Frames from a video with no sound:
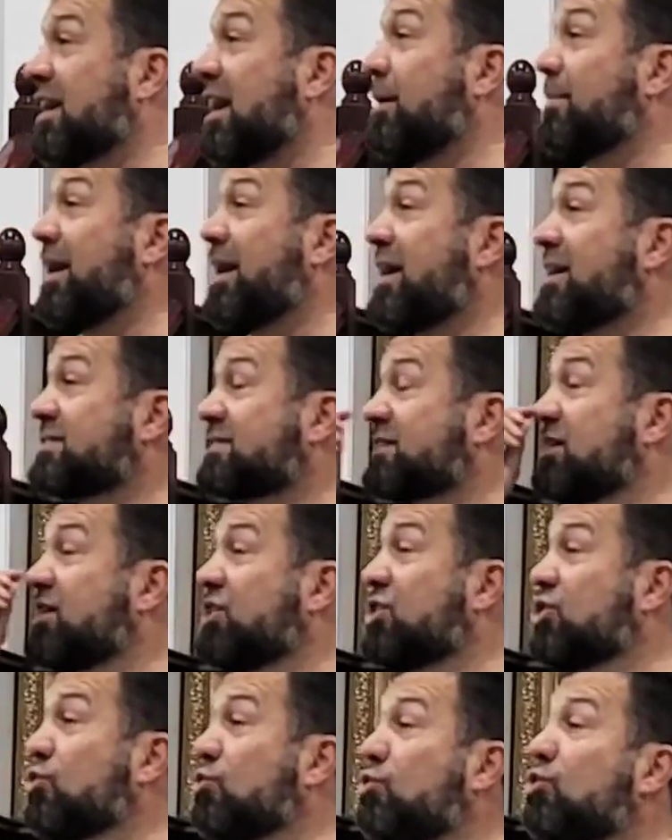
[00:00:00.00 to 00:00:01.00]
I'm
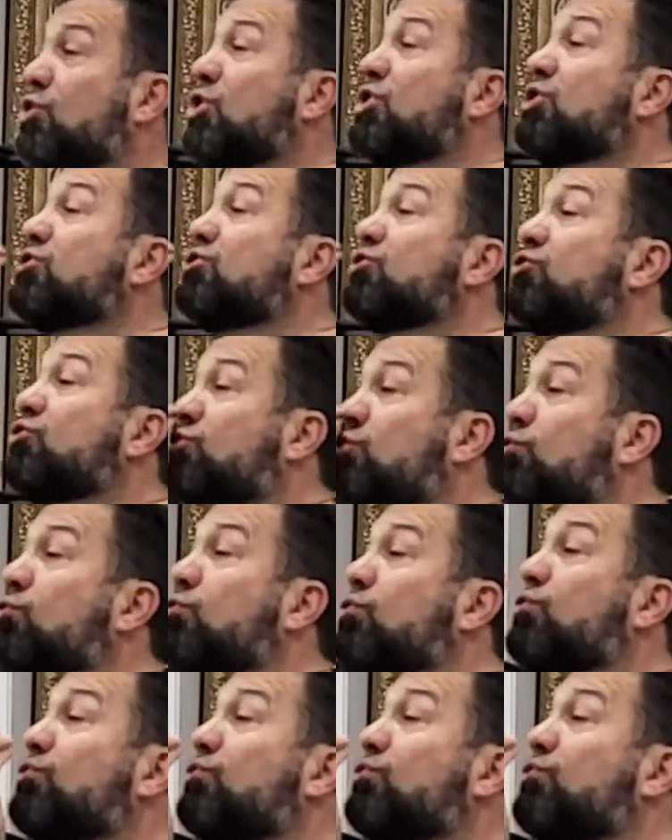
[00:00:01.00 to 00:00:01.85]
asking you to